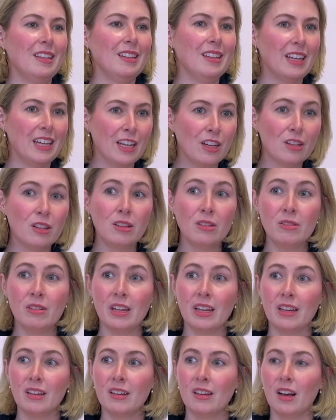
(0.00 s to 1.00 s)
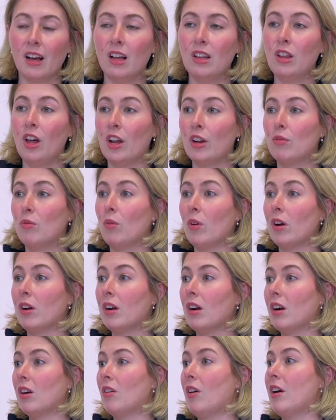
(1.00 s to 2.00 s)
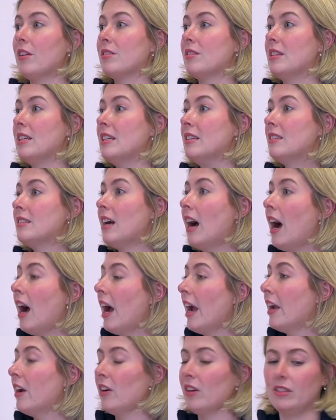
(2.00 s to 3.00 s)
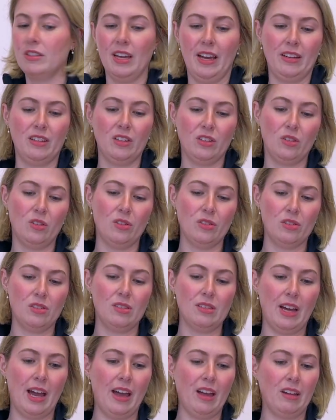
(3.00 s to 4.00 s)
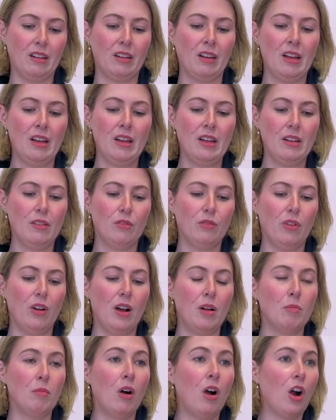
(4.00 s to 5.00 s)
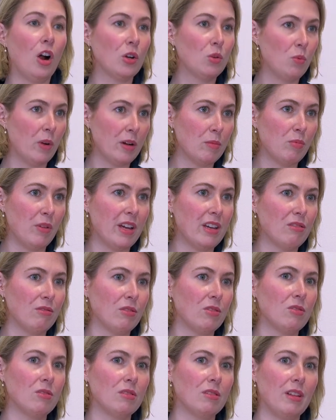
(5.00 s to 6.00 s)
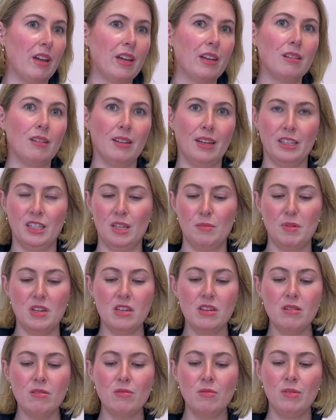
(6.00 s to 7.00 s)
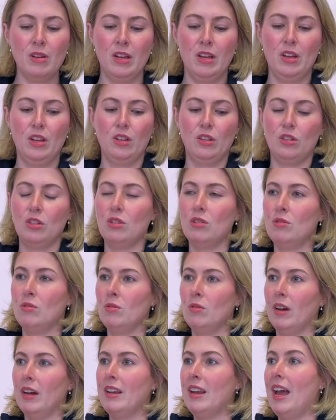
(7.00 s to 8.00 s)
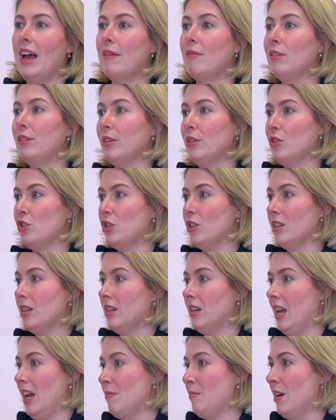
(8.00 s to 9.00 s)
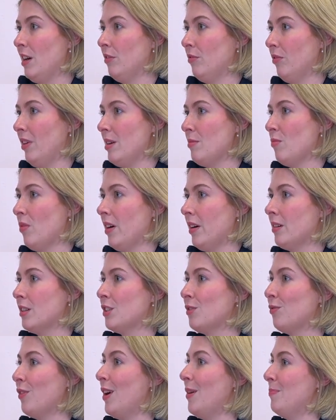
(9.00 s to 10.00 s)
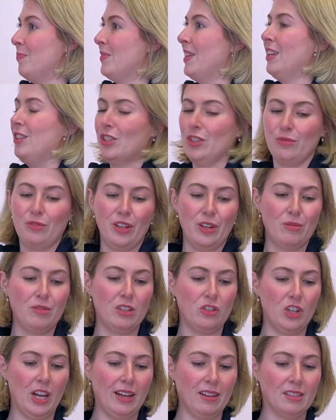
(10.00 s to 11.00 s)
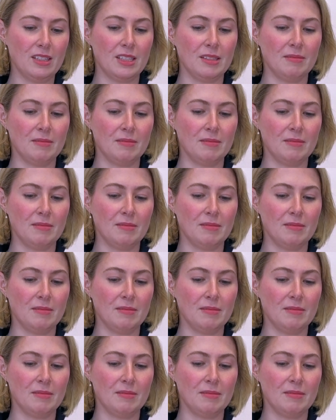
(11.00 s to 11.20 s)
including a lot of work across the entire technical stack, from hardware breakthroughs like a TPU to an evolution in ML frameworks from TensorFlow to JAX.